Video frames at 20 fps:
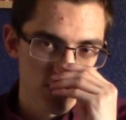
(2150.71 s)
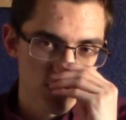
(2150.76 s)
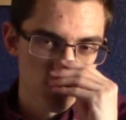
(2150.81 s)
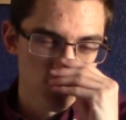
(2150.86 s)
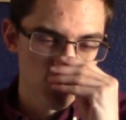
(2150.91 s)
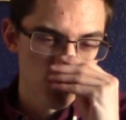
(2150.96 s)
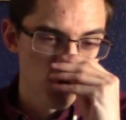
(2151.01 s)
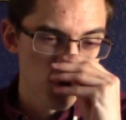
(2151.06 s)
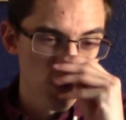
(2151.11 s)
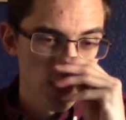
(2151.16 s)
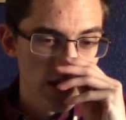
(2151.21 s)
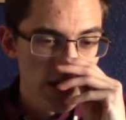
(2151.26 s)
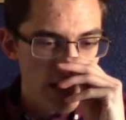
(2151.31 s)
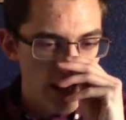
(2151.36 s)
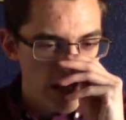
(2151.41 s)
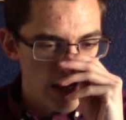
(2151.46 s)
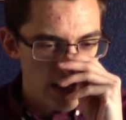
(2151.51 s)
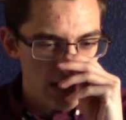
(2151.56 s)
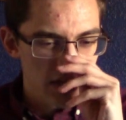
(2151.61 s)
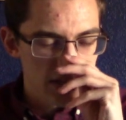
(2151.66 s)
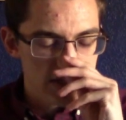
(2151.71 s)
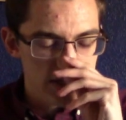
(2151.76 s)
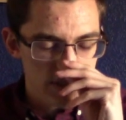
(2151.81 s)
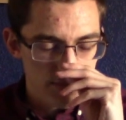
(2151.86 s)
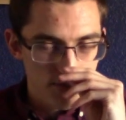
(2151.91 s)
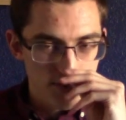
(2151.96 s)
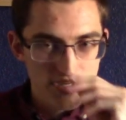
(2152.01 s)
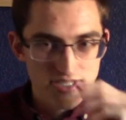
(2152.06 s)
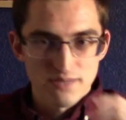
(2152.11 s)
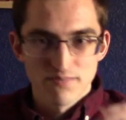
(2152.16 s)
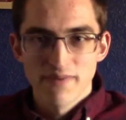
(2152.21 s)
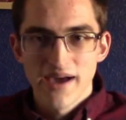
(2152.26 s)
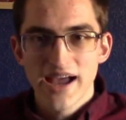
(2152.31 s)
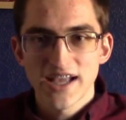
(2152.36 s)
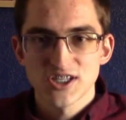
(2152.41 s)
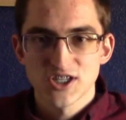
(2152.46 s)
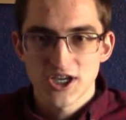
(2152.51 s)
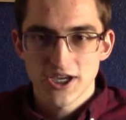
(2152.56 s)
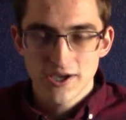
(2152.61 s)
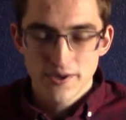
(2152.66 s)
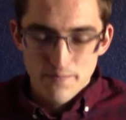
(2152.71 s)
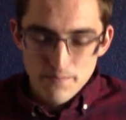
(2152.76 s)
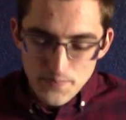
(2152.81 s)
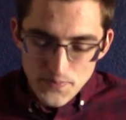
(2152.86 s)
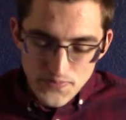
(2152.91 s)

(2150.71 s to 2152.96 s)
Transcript: to suppress magic.